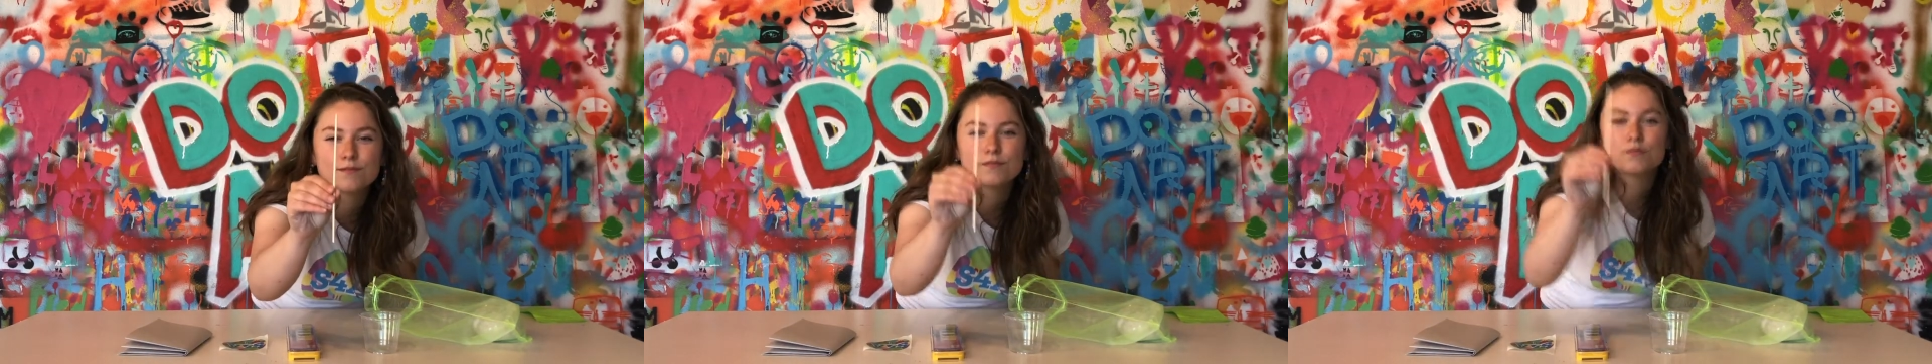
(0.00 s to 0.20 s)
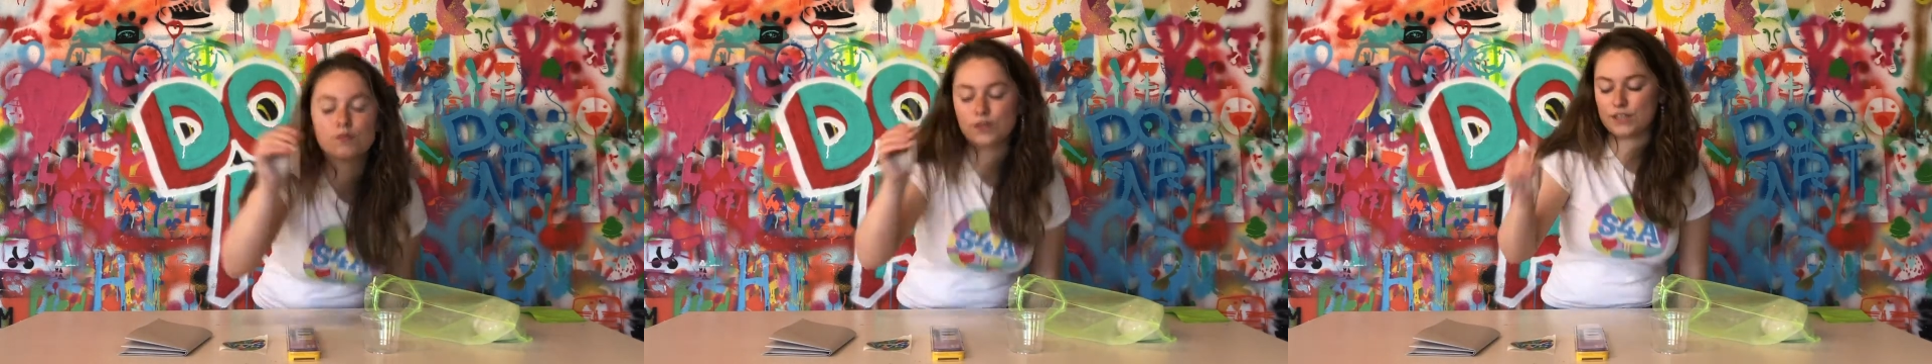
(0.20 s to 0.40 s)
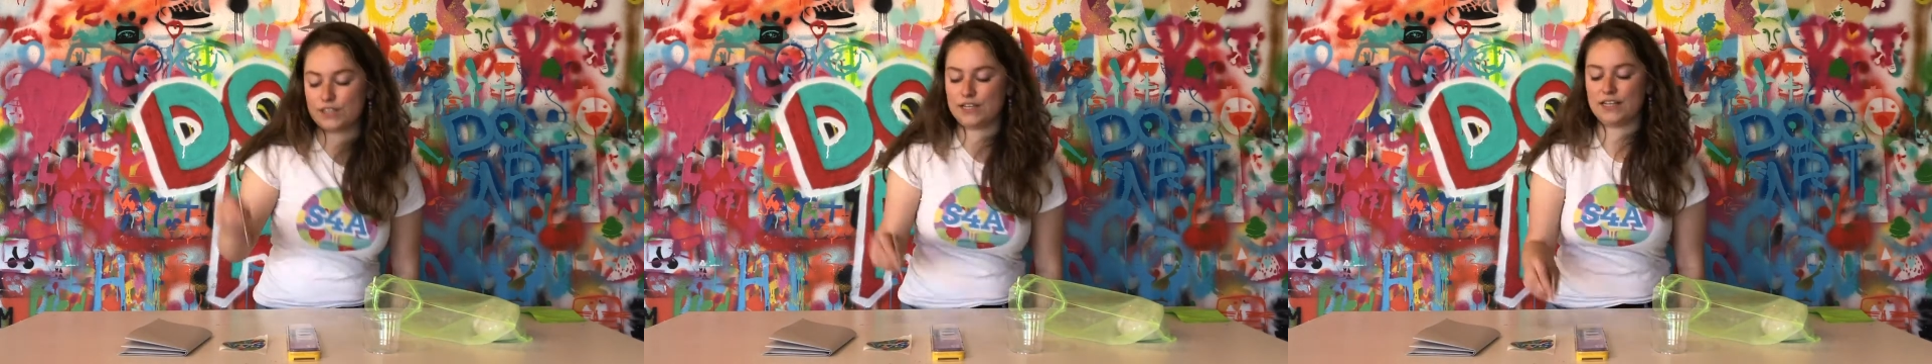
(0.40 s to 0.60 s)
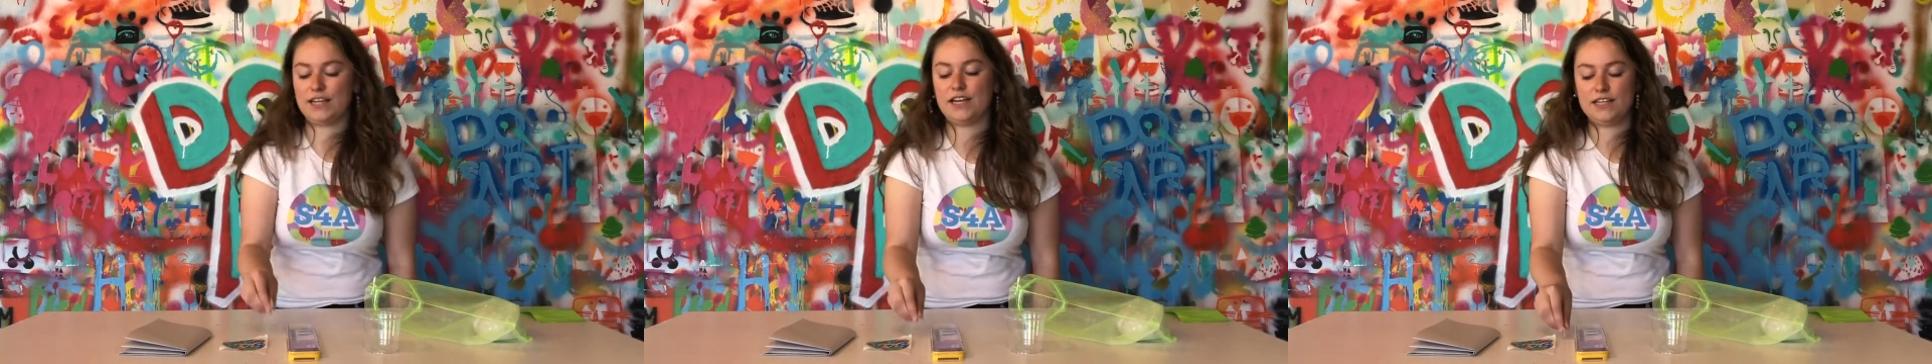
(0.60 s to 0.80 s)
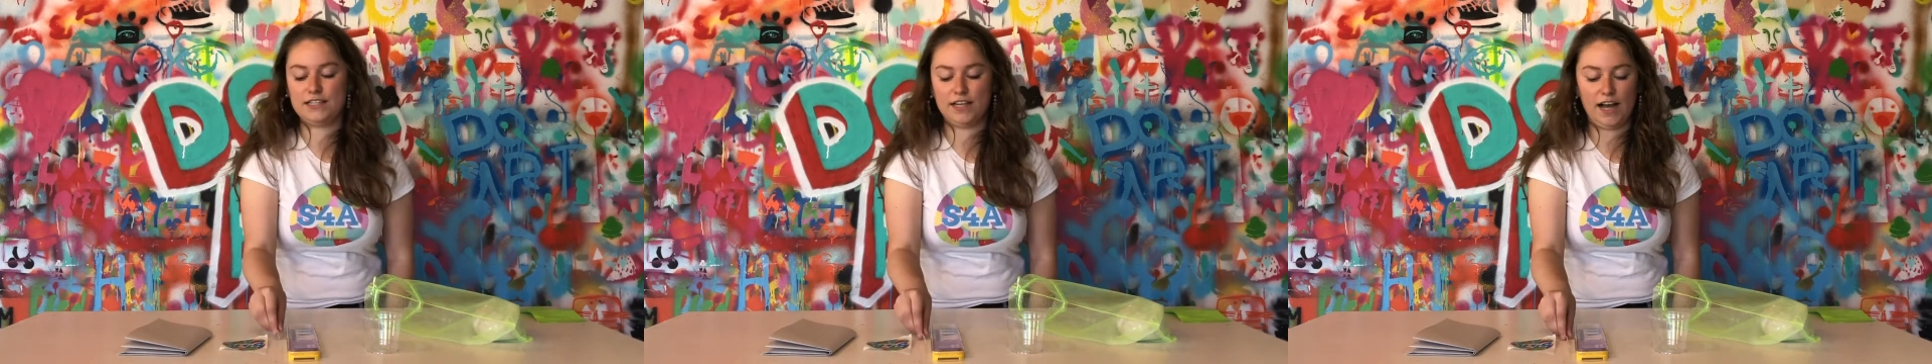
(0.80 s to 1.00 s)
We're going to set that
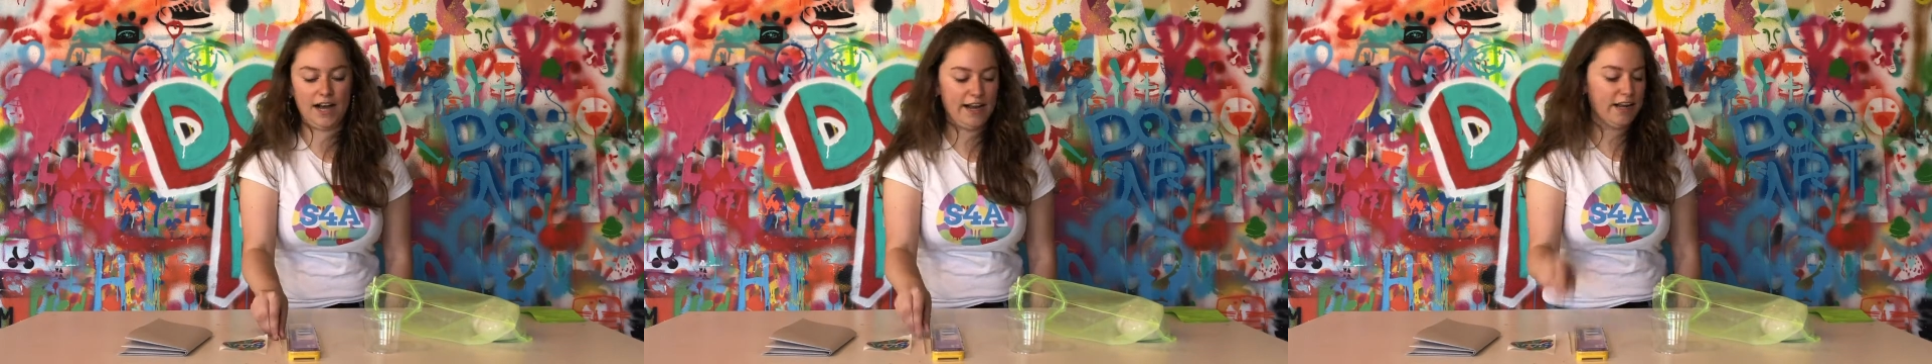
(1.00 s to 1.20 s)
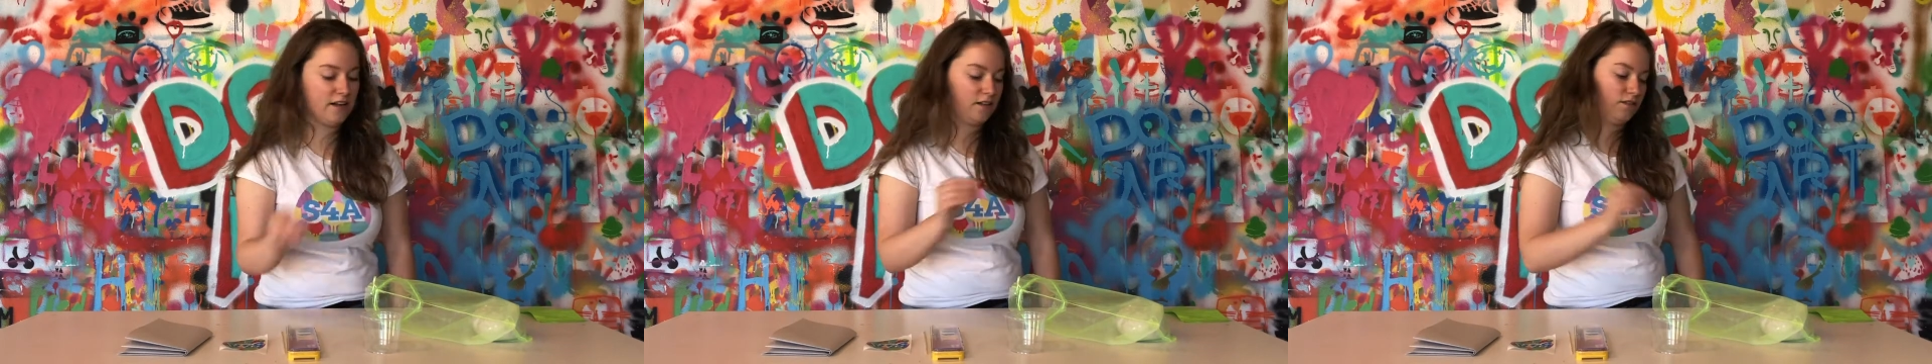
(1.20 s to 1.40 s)
aside.